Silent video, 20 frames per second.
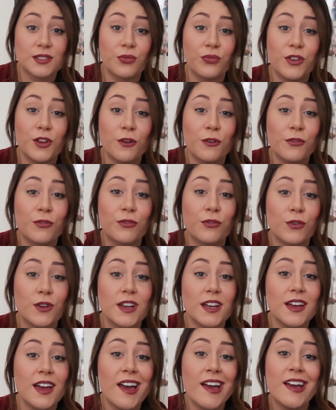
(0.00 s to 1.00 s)
Feel
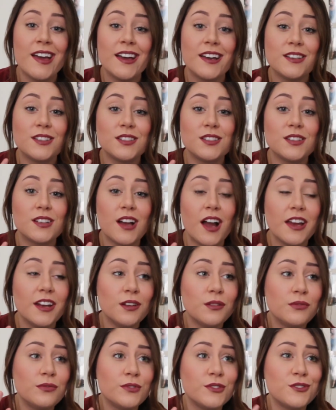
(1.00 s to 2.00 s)
free to kind
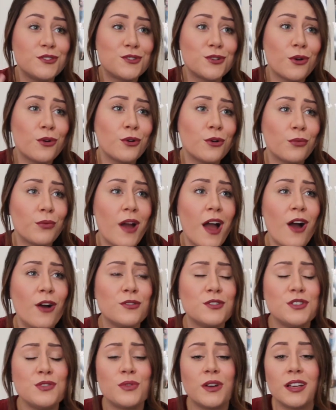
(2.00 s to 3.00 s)
of joke
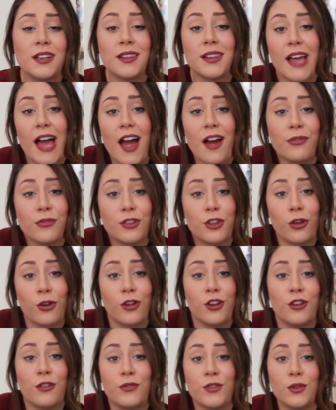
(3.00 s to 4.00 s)
around. You can laugh with your
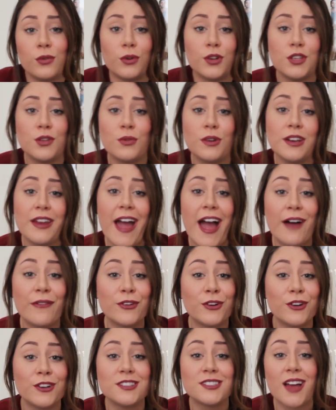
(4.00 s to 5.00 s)
interviewer. You can have
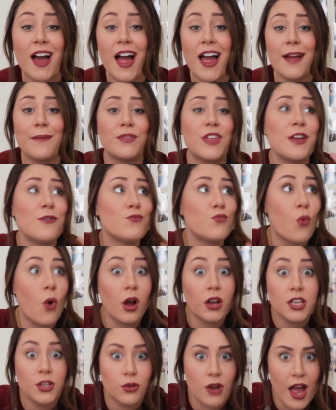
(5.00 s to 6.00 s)
a good time. They
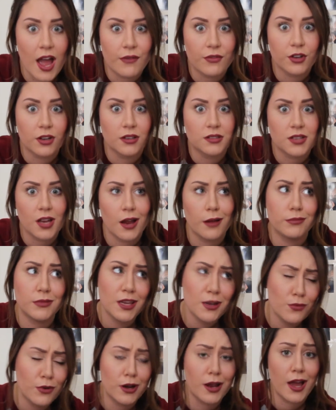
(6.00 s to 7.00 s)
want you to have a good time.
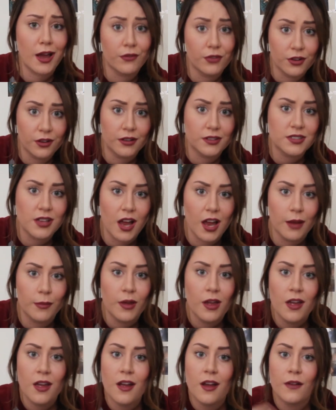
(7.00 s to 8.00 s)
They want to have a good time.